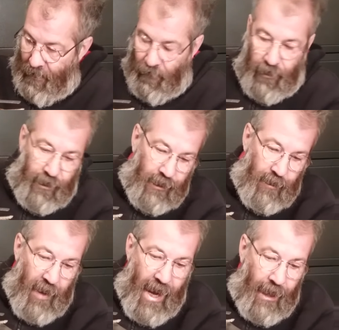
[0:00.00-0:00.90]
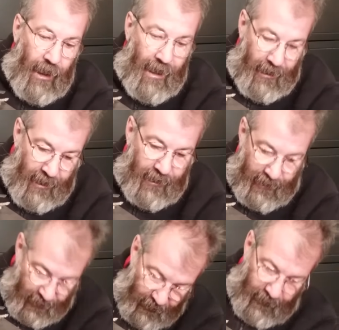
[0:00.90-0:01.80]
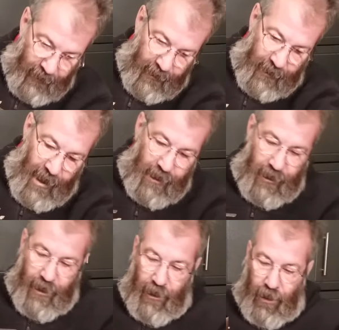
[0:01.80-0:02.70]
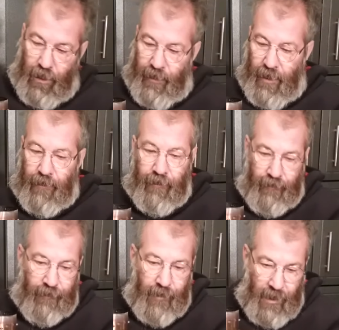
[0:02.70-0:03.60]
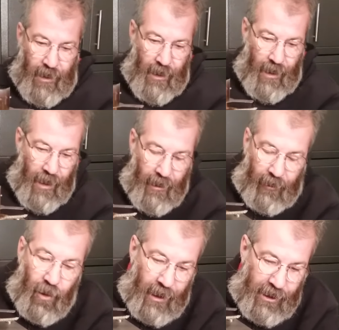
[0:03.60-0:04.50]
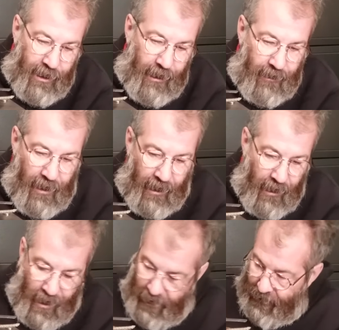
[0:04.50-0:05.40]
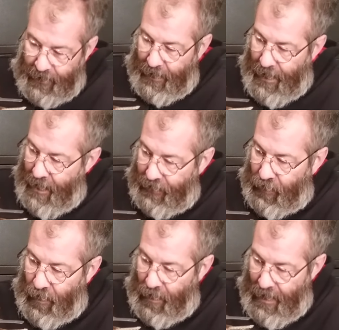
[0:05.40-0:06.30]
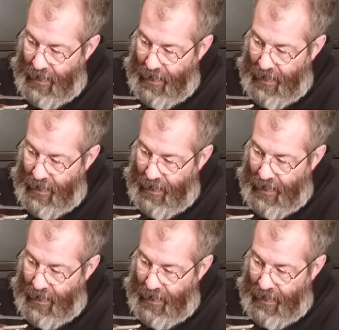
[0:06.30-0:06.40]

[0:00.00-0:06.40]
which is a pan like this. This is actually an aluminum cookie sheet that I got at a secondhand store,